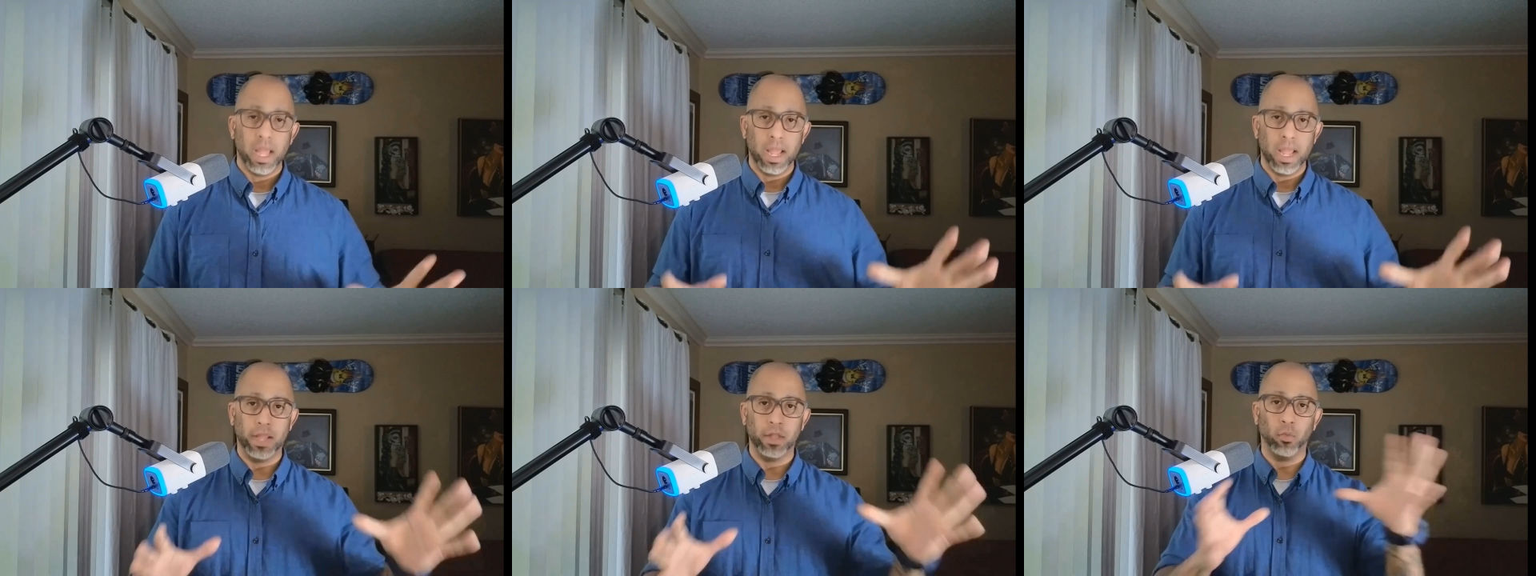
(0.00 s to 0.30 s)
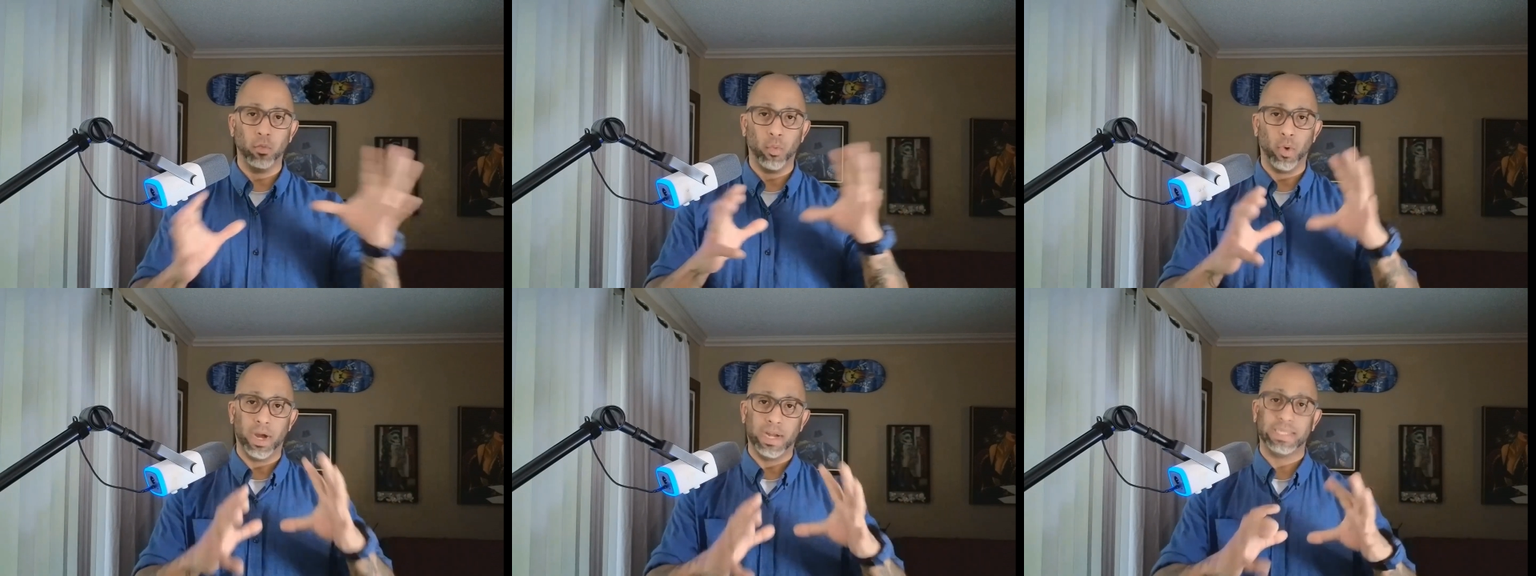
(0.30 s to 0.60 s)
in
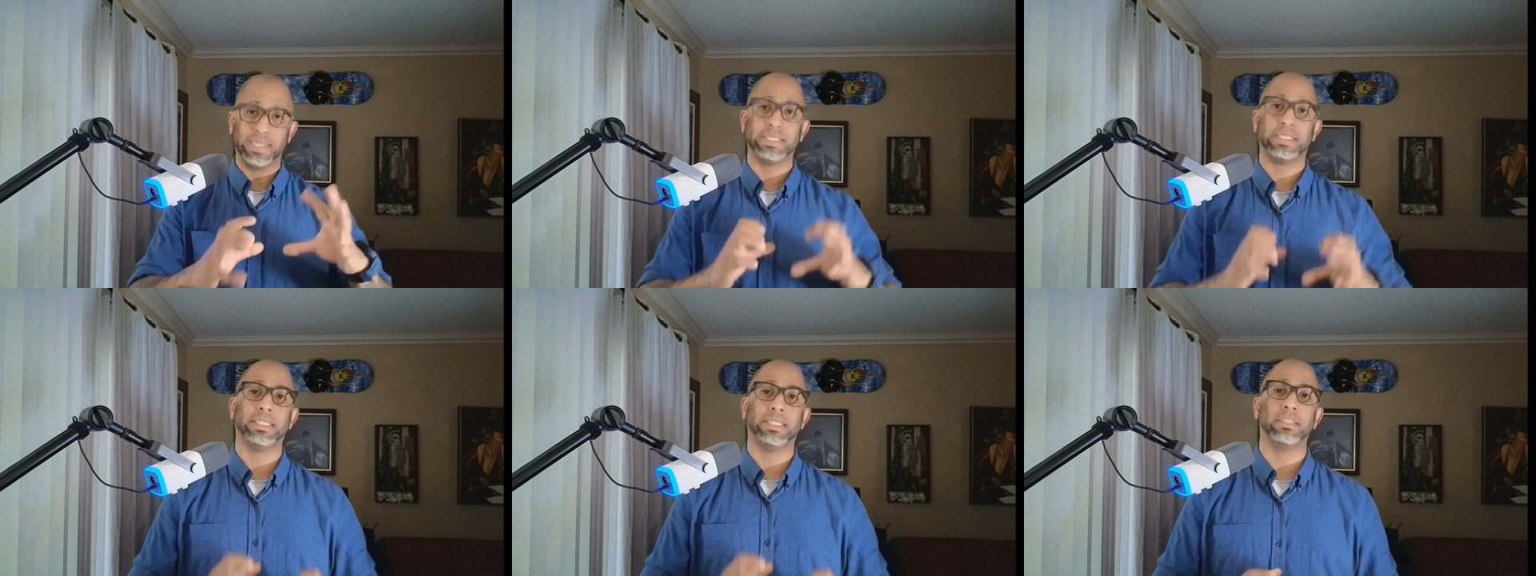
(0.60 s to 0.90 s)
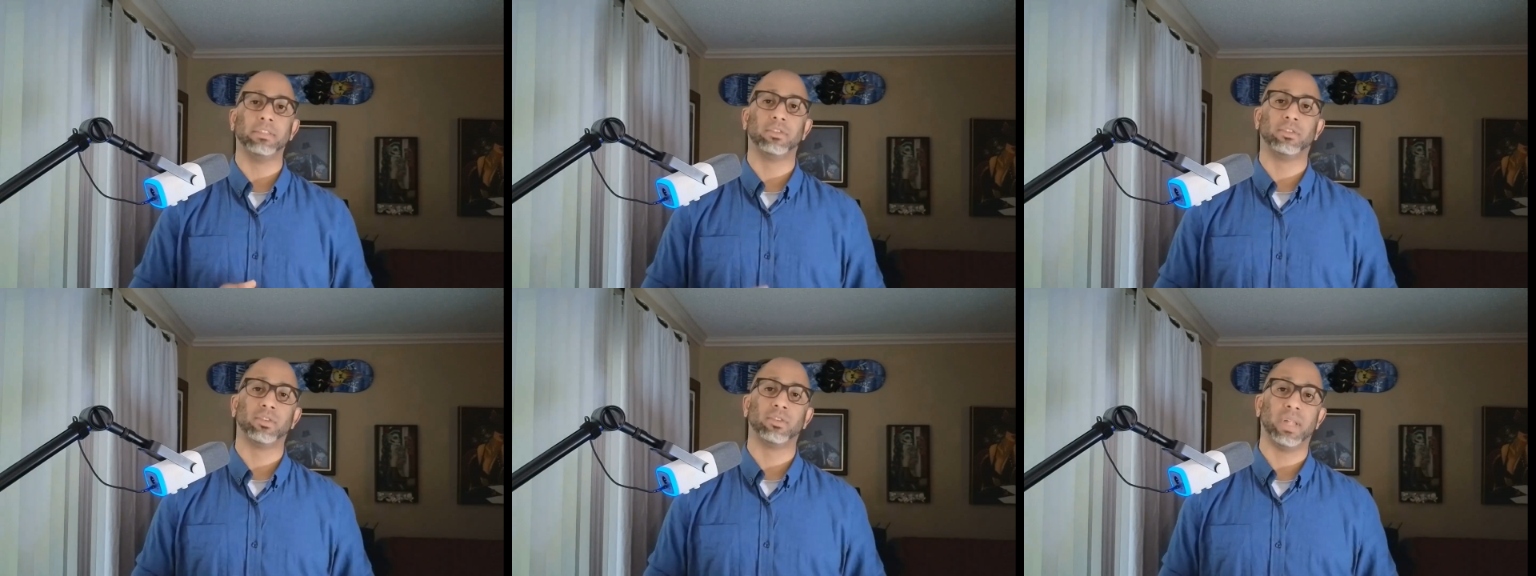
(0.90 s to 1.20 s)
one
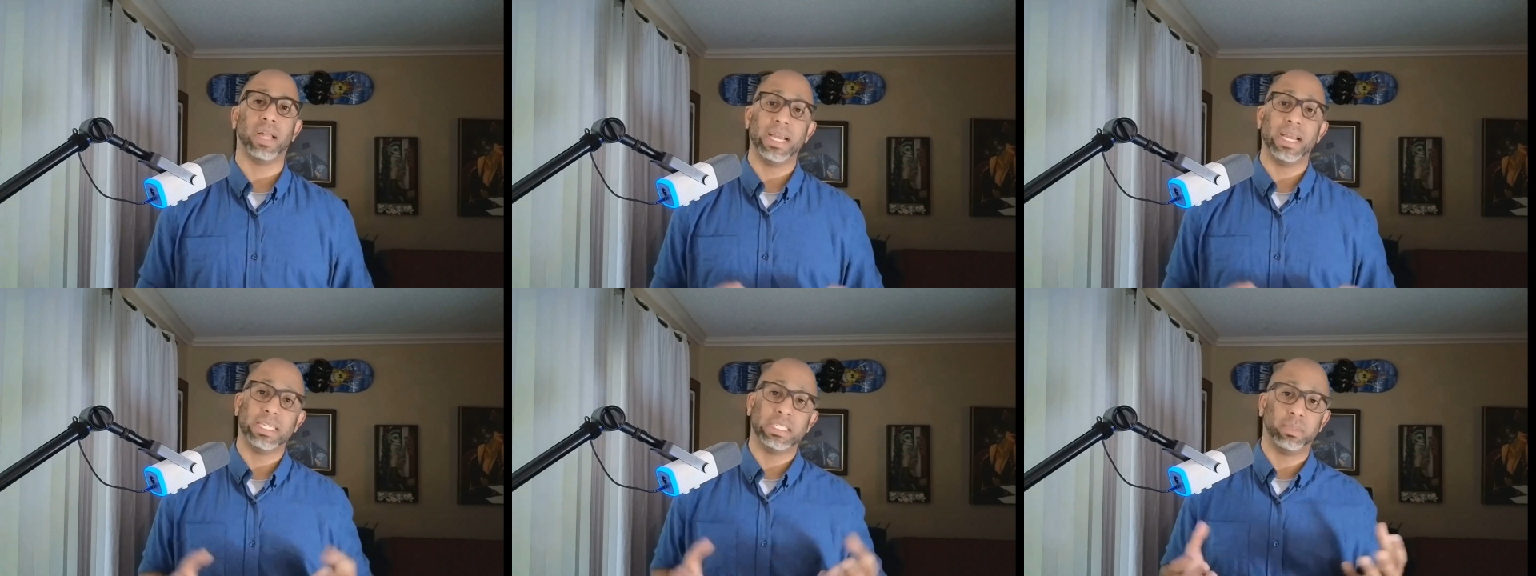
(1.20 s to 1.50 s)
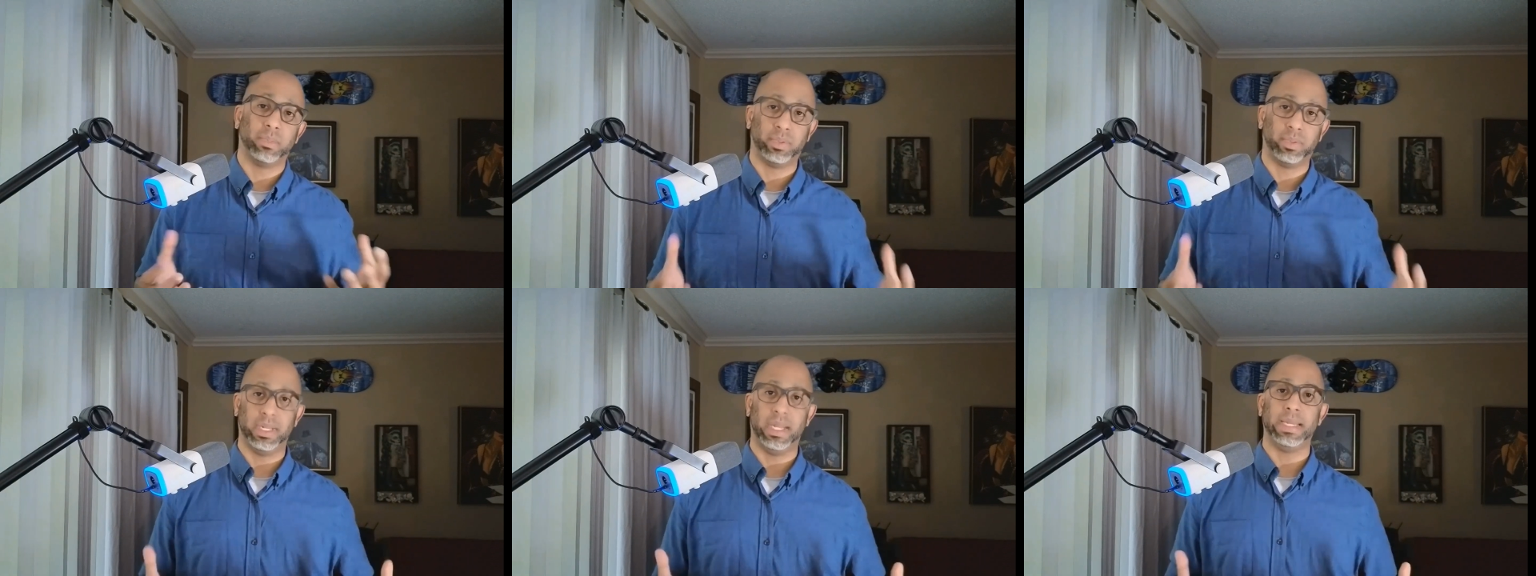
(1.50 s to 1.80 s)
centralized
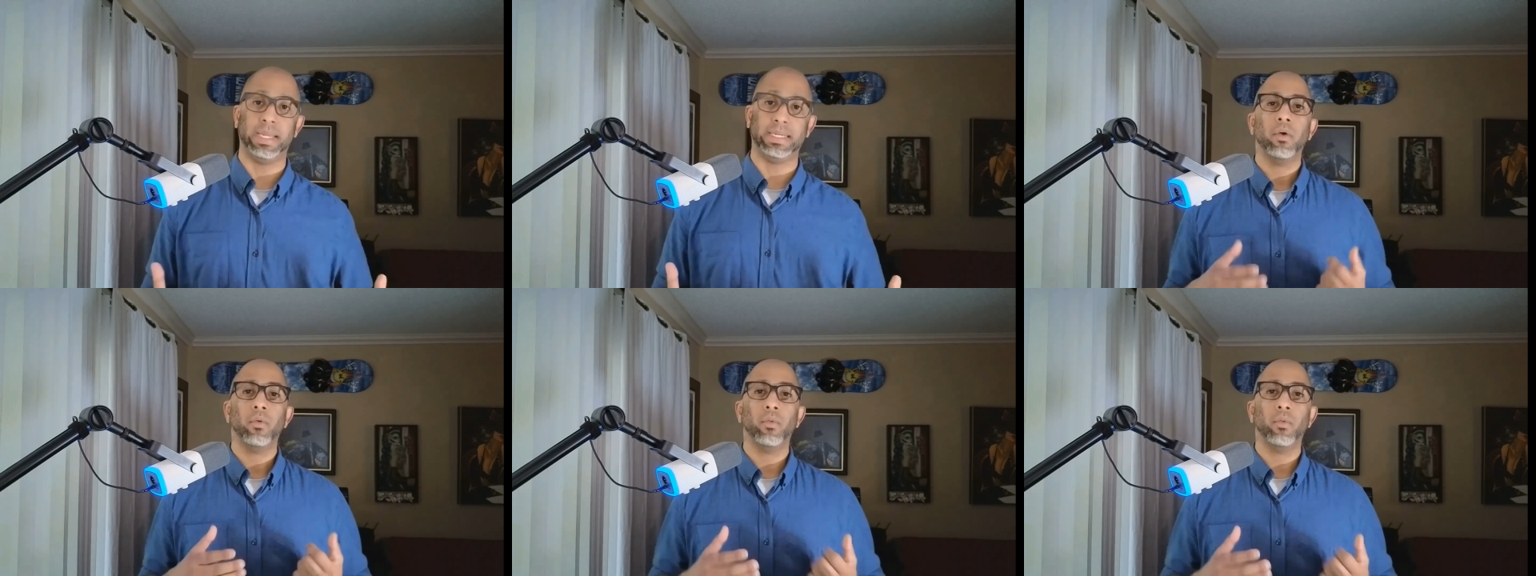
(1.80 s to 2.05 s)
place.